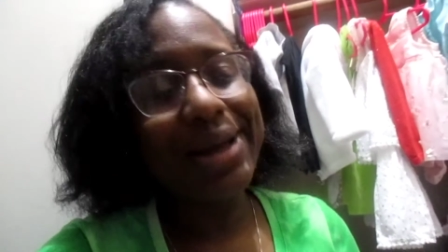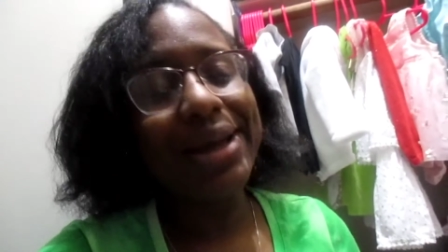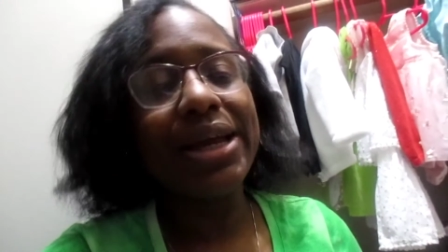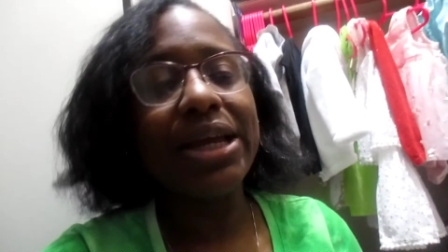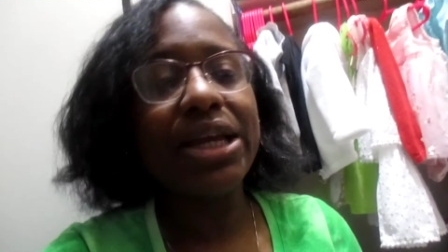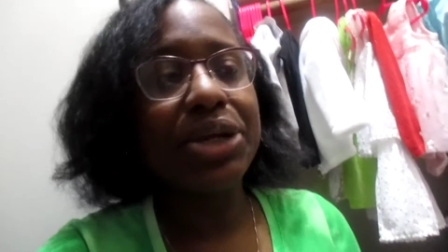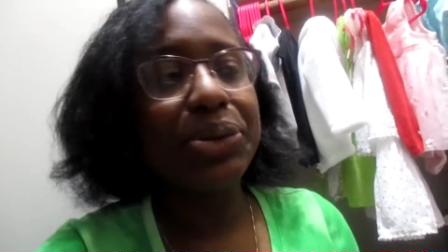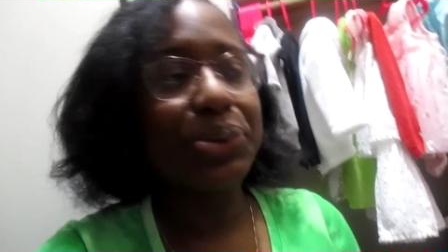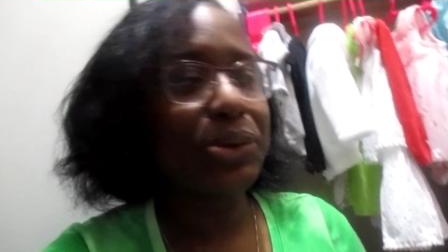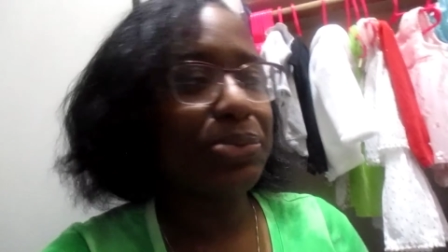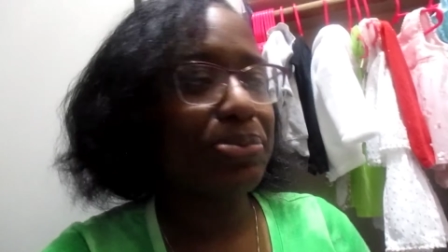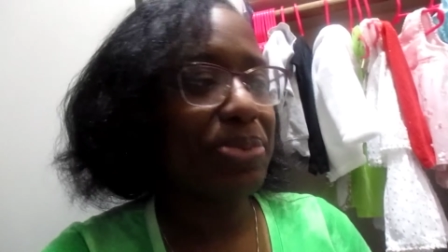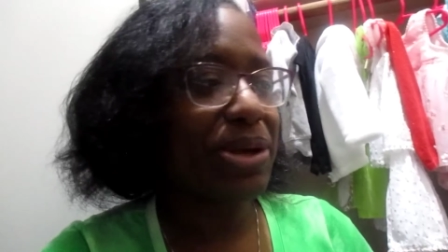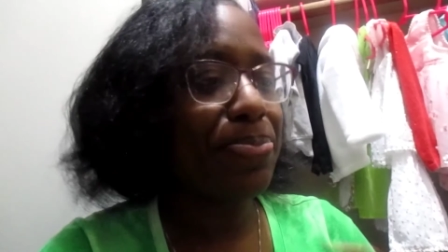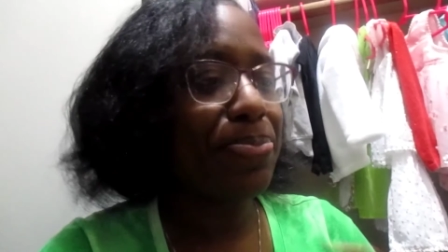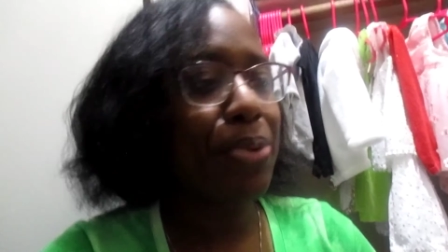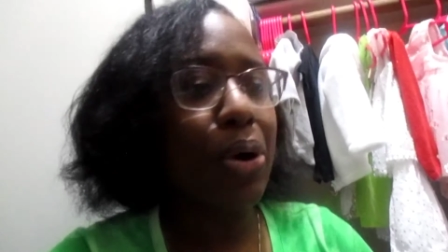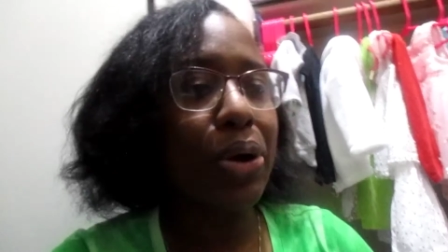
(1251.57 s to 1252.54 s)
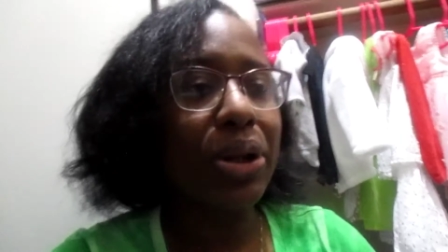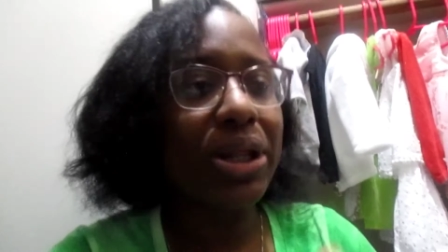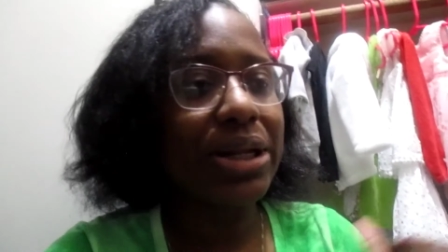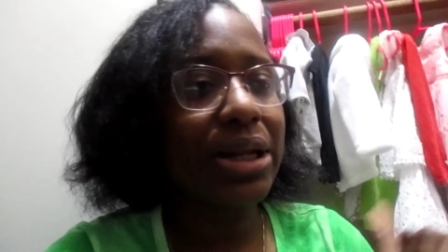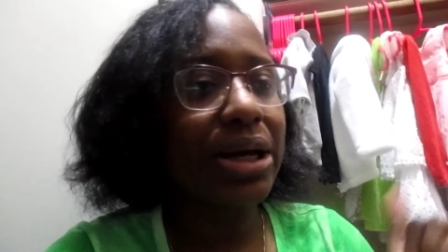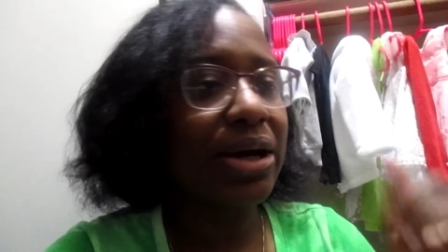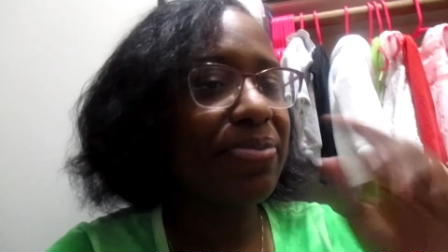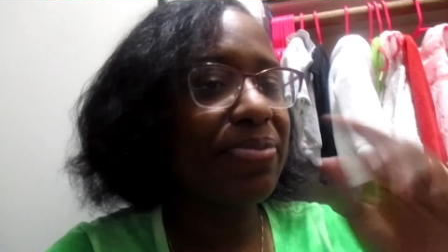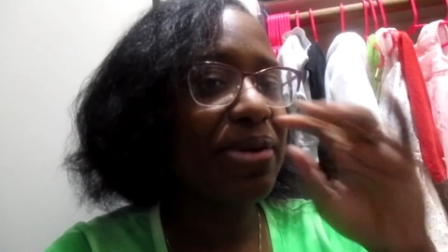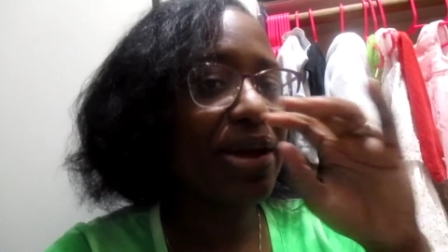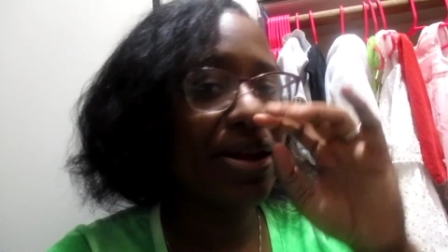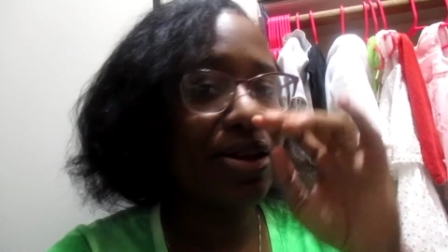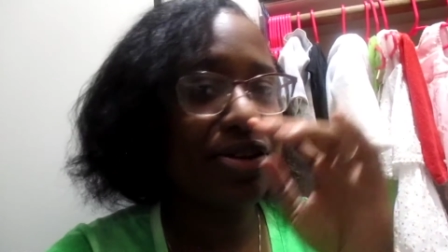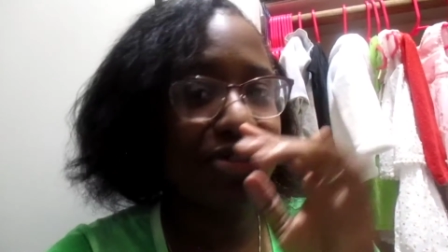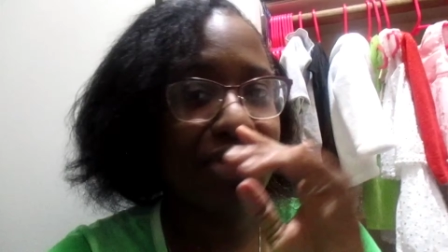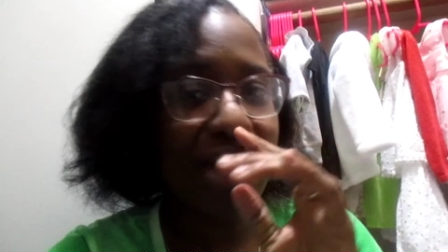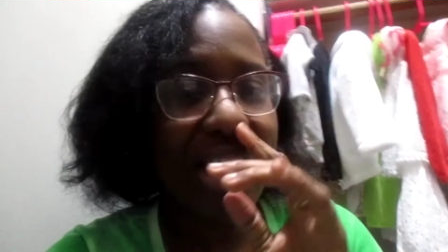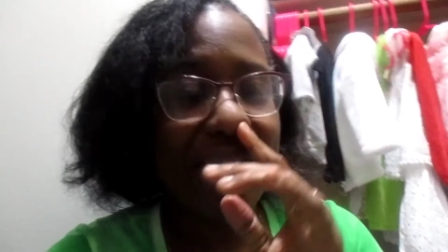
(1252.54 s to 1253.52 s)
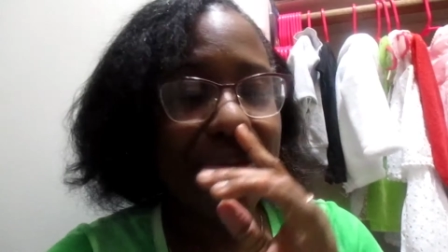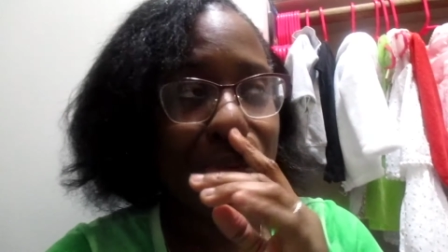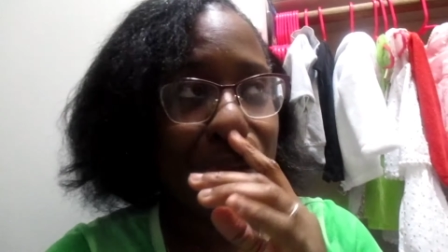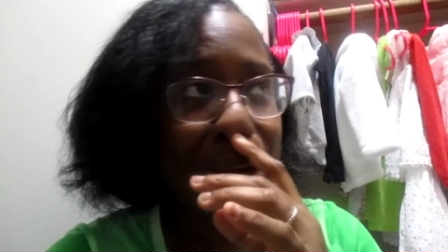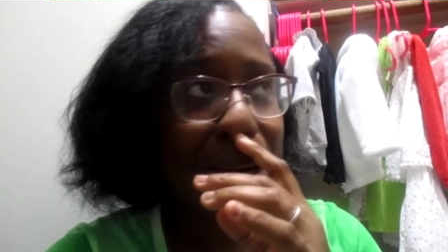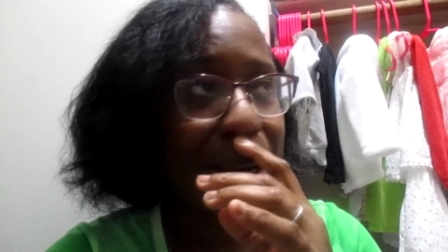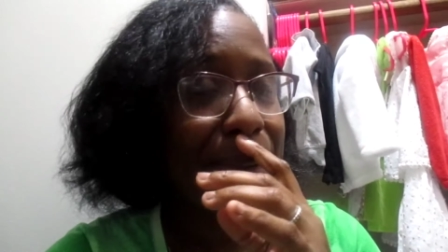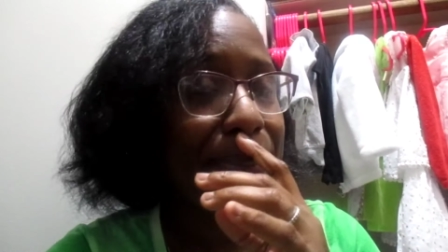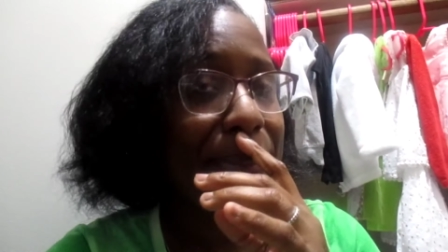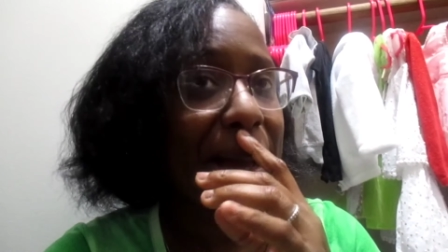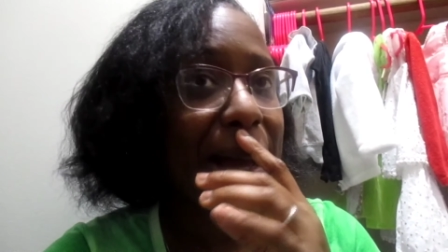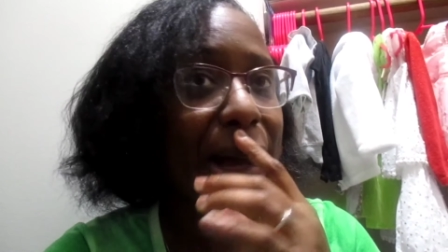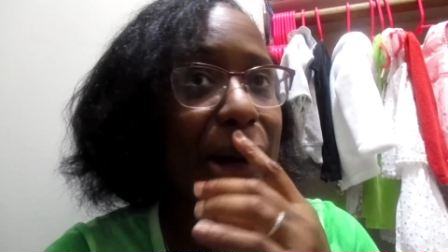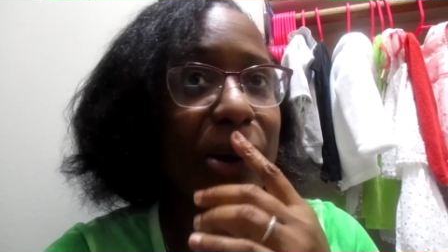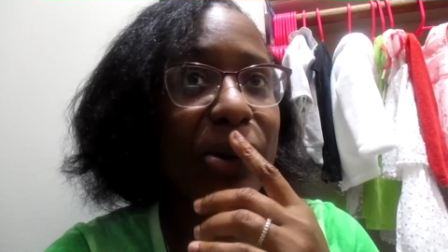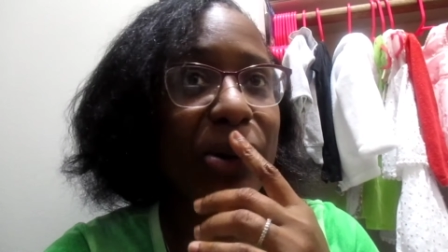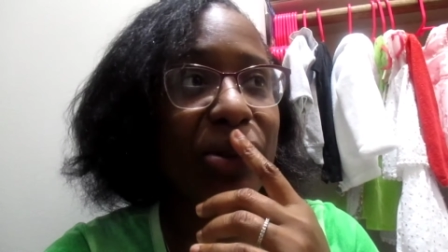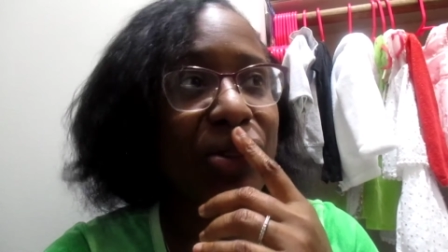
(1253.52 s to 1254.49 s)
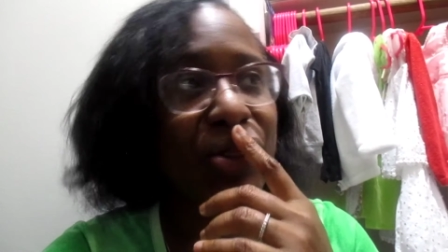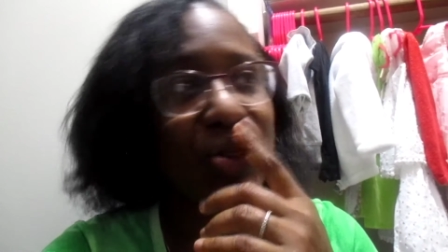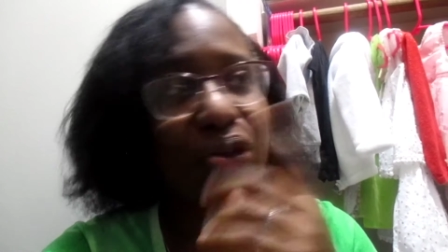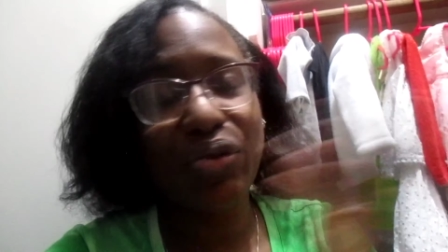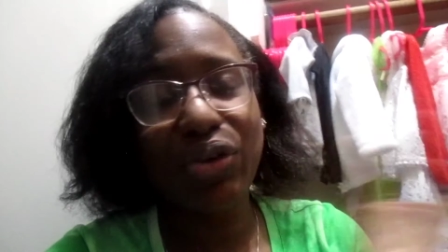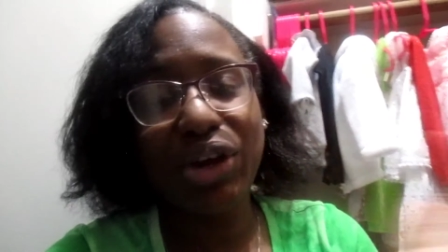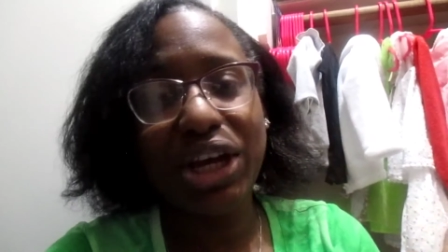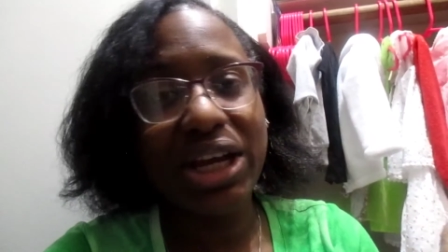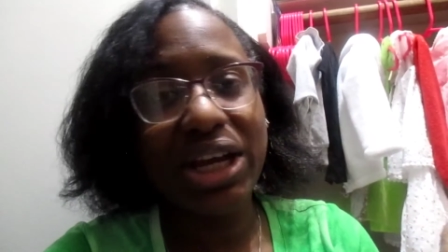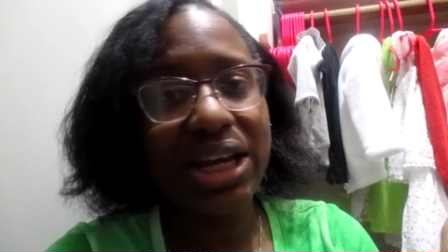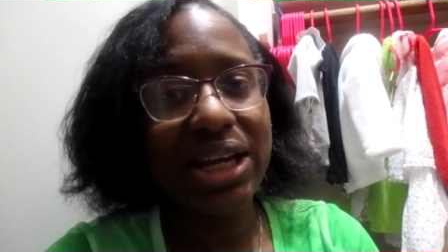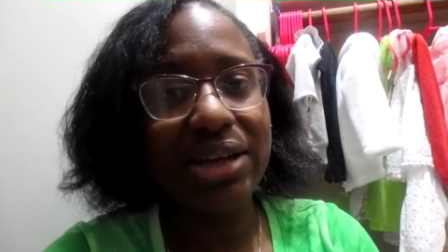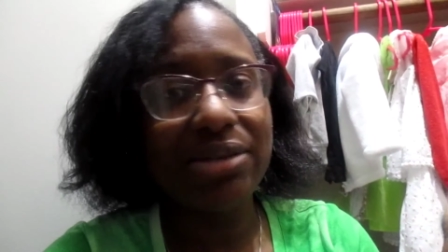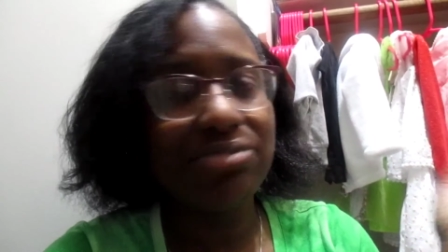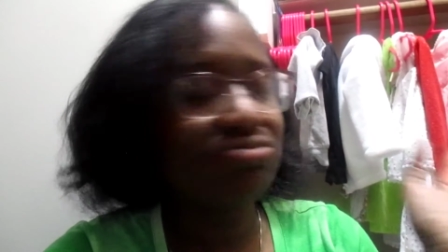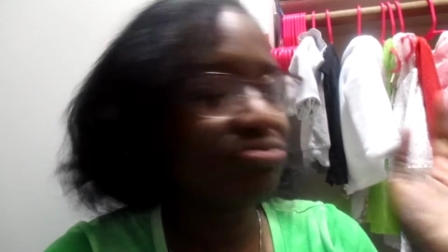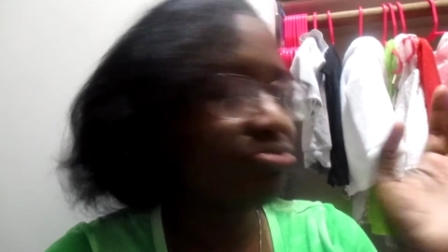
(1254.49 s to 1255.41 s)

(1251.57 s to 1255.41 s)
he would be pulling up in the driveway in about three,